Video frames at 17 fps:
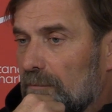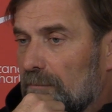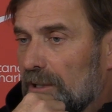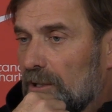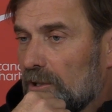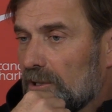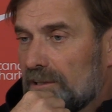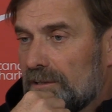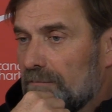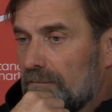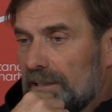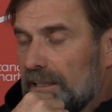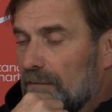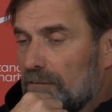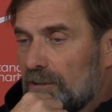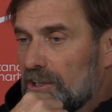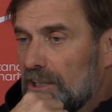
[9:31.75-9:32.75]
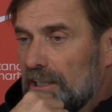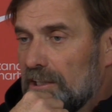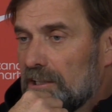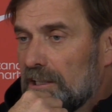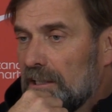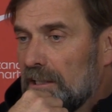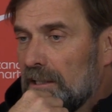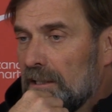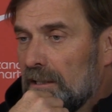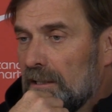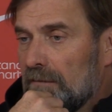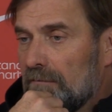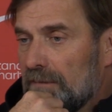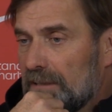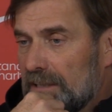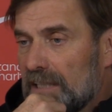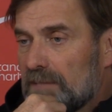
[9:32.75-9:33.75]
because we never changed.
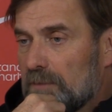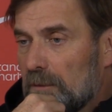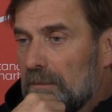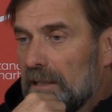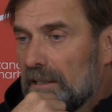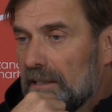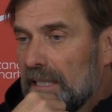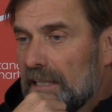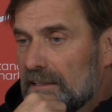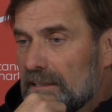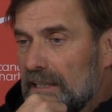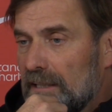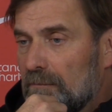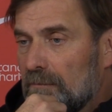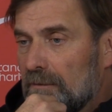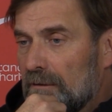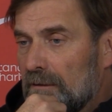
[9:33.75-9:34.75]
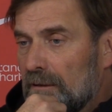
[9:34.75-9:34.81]
We just prepare the next game.